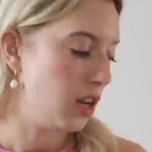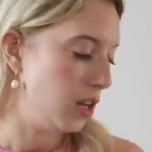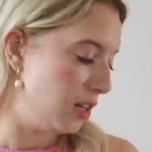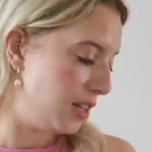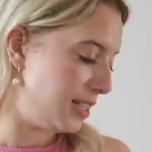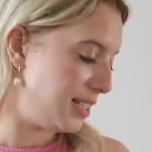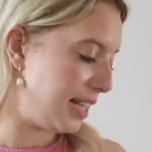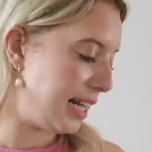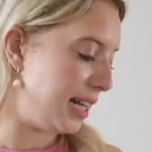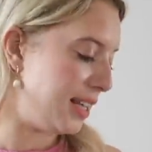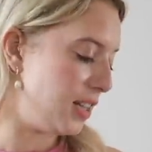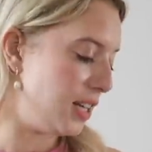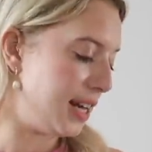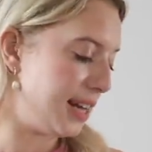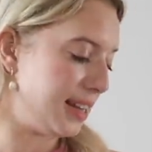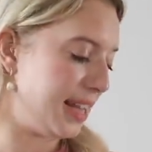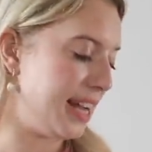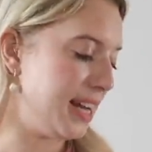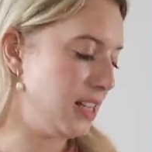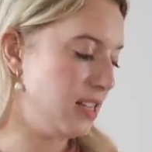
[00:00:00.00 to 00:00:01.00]
decided that I
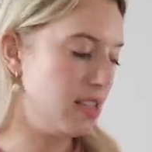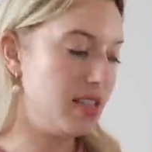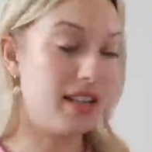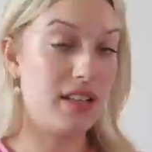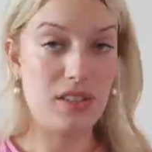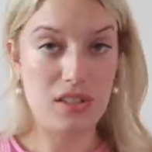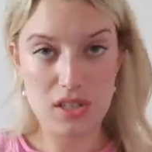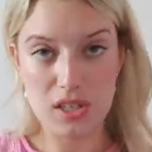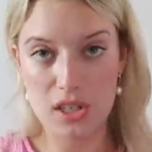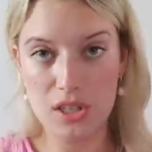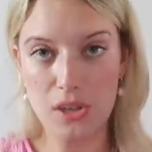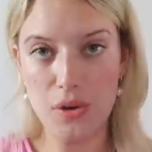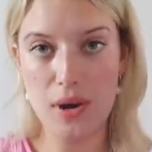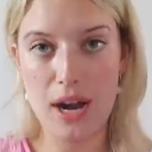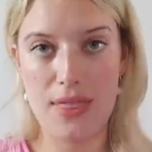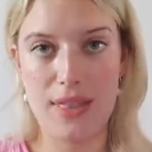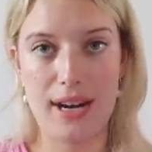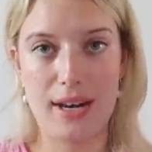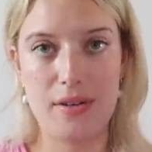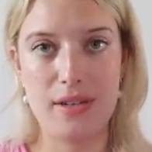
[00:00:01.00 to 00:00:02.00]
liked these two,
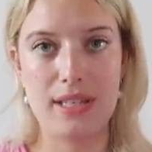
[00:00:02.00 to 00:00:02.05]
and then I